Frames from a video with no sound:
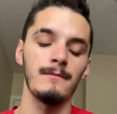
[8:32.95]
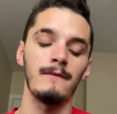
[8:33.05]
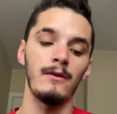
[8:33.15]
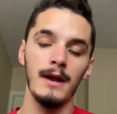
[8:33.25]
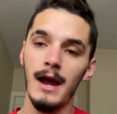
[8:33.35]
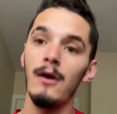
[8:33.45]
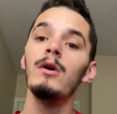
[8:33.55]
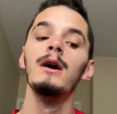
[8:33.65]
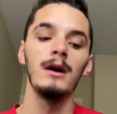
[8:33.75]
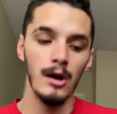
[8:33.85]
But for now,
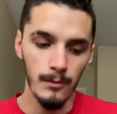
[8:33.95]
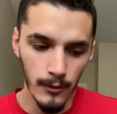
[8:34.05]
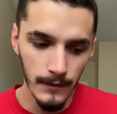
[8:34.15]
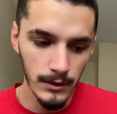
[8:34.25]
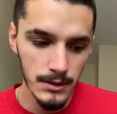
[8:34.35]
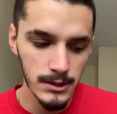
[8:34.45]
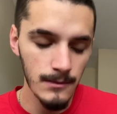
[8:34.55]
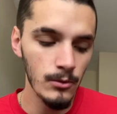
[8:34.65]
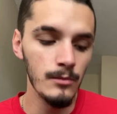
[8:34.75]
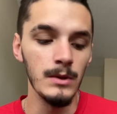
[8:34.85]
our perfect
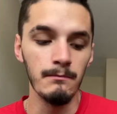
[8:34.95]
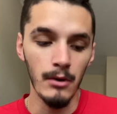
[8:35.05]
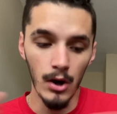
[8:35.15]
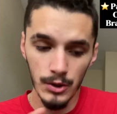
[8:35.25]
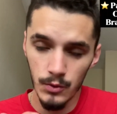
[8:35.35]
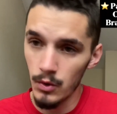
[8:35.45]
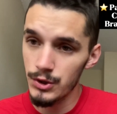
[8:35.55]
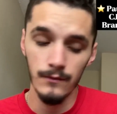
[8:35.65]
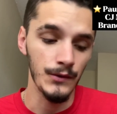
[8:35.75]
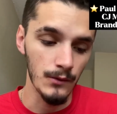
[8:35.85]
3-slip will be Paul George
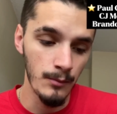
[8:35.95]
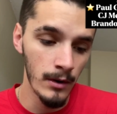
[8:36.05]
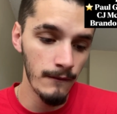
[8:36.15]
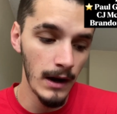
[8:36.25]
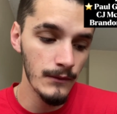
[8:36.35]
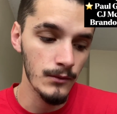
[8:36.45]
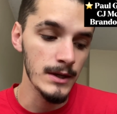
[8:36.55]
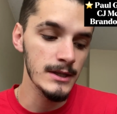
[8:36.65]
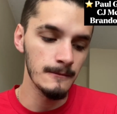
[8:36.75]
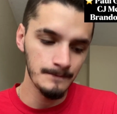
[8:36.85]
over 3.5 threes,